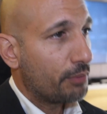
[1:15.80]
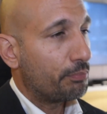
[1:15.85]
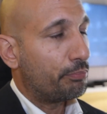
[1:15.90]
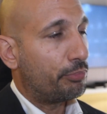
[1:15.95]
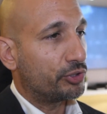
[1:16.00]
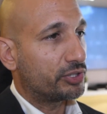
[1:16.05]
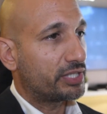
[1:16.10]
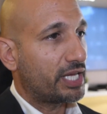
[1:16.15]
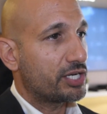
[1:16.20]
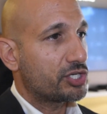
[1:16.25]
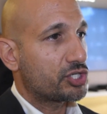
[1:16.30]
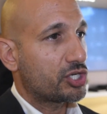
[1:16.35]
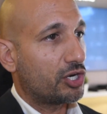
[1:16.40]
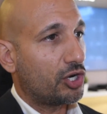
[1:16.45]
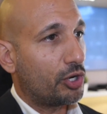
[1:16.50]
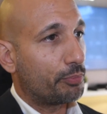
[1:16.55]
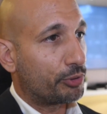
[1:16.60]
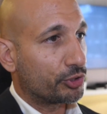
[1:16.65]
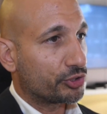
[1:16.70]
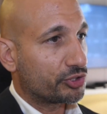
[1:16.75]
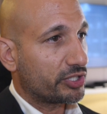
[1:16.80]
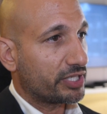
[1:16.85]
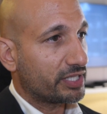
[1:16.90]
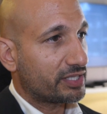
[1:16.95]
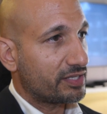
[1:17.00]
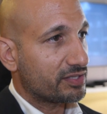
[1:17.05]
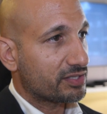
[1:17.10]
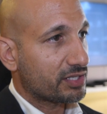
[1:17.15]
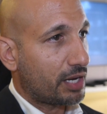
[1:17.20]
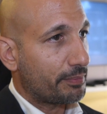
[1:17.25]
potential
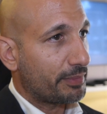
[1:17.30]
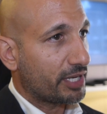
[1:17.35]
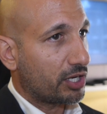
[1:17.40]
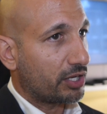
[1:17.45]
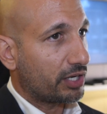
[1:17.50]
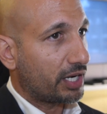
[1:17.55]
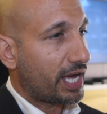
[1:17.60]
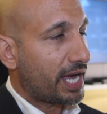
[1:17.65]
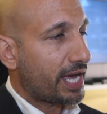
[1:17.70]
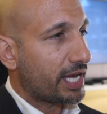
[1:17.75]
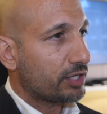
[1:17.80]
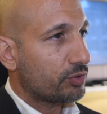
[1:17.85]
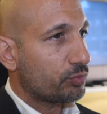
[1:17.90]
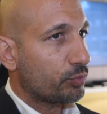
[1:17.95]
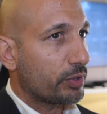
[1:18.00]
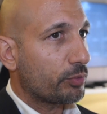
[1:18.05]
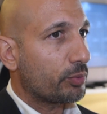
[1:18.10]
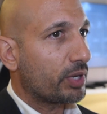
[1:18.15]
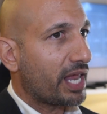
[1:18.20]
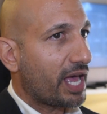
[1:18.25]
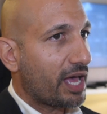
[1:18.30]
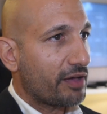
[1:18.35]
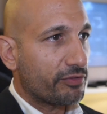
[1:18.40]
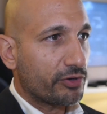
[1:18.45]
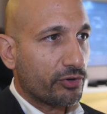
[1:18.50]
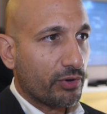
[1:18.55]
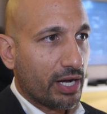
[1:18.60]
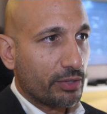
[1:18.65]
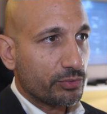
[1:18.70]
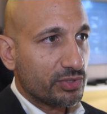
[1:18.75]
opportunities coming online. We will have
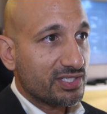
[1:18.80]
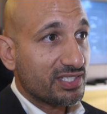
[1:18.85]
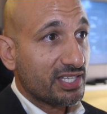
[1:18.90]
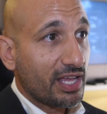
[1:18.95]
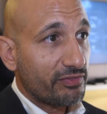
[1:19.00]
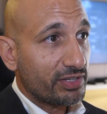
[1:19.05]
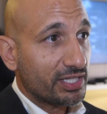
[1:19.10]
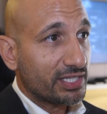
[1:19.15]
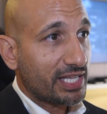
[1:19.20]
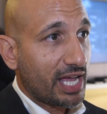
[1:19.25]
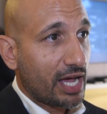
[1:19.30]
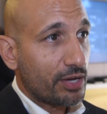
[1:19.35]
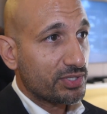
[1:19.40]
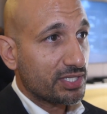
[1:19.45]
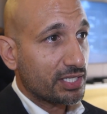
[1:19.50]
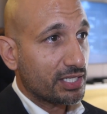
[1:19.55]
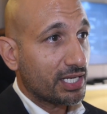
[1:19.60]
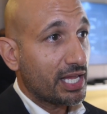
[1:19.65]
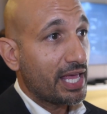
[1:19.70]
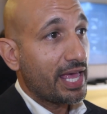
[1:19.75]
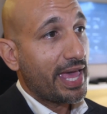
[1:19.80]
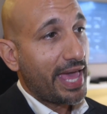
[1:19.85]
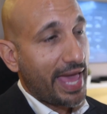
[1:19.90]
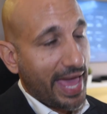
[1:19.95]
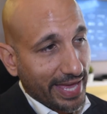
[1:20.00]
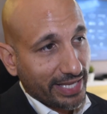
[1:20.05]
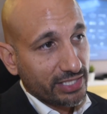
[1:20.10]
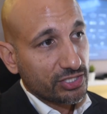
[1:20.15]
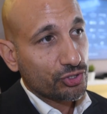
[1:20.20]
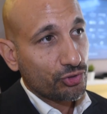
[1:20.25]
around 7,000
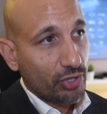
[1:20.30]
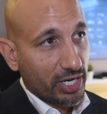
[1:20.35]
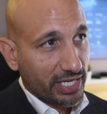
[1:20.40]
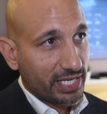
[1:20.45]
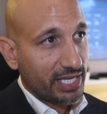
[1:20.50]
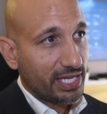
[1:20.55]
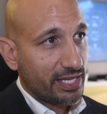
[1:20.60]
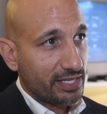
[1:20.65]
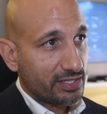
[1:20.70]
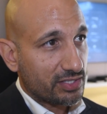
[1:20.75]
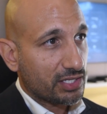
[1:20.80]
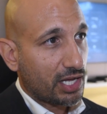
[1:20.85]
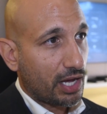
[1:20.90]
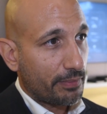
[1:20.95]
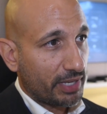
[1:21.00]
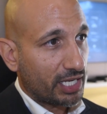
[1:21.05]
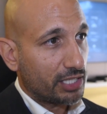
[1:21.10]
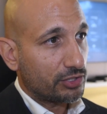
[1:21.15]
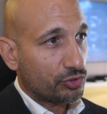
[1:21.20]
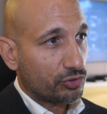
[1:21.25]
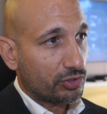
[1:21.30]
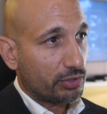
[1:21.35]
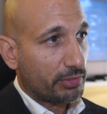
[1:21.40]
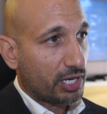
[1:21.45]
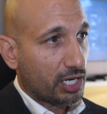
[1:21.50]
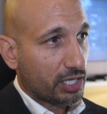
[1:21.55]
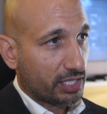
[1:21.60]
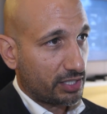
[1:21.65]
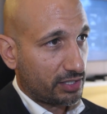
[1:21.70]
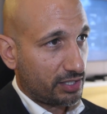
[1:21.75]
extra keys coming into the
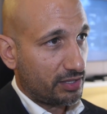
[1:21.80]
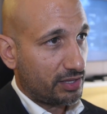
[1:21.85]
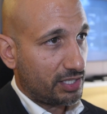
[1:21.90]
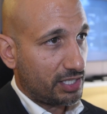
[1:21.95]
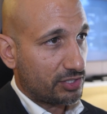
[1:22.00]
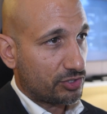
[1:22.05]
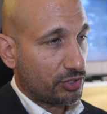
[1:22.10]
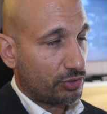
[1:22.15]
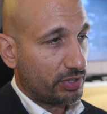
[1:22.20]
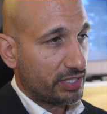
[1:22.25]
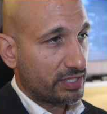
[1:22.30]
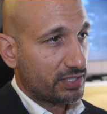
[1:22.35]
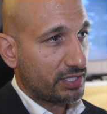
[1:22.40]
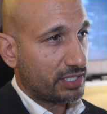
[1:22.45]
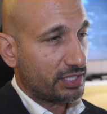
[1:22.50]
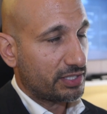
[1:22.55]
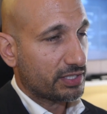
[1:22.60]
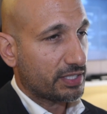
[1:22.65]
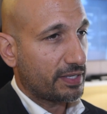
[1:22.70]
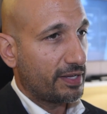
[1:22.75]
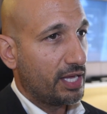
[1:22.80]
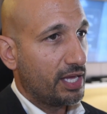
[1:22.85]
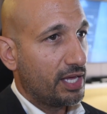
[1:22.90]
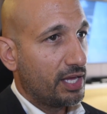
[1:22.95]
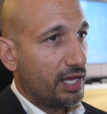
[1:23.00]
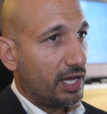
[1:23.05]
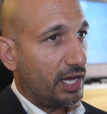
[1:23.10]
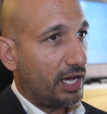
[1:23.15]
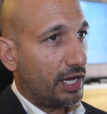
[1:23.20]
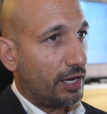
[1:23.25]
market in these holy cities.
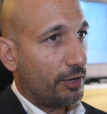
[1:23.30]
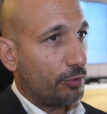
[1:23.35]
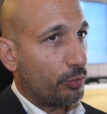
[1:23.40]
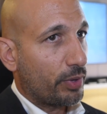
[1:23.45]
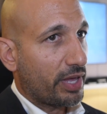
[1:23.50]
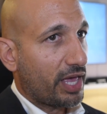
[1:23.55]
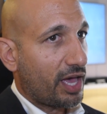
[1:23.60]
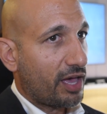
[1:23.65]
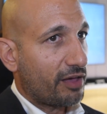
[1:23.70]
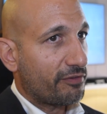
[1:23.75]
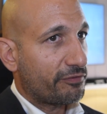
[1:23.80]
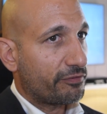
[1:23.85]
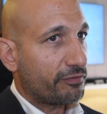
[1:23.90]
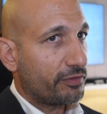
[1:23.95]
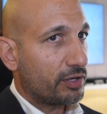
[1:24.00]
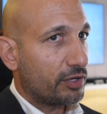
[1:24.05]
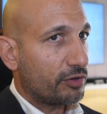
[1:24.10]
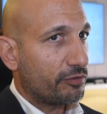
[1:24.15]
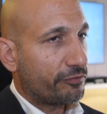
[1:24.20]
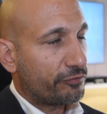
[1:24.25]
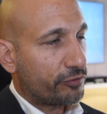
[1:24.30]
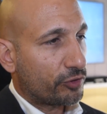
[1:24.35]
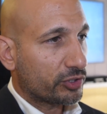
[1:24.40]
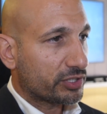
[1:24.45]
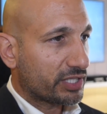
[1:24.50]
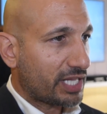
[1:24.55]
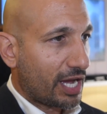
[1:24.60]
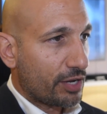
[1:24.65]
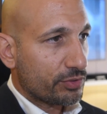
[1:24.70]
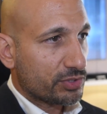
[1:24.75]
We have
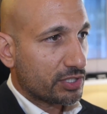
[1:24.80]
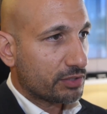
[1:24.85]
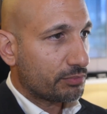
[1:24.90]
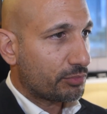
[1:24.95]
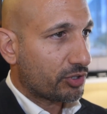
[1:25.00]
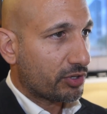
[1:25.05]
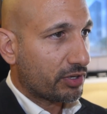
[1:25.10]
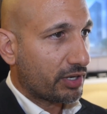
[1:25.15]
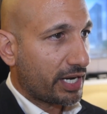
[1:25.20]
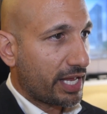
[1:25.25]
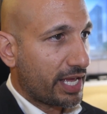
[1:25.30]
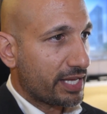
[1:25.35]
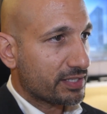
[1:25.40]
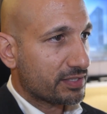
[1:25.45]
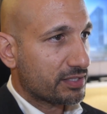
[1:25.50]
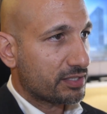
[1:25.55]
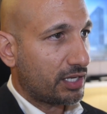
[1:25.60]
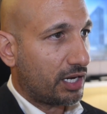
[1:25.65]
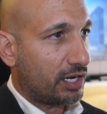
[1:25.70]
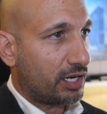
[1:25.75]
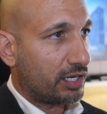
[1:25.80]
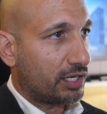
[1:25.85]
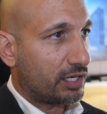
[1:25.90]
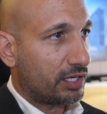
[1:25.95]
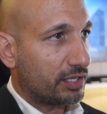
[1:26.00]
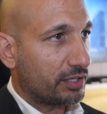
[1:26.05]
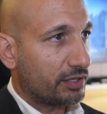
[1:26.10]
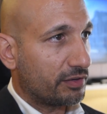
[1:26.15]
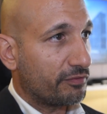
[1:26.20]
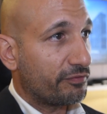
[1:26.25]
4,000 more or less
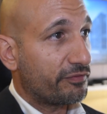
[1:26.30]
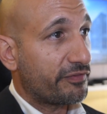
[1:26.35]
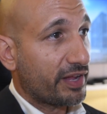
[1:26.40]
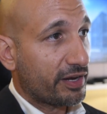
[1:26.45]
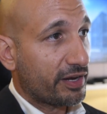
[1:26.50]
on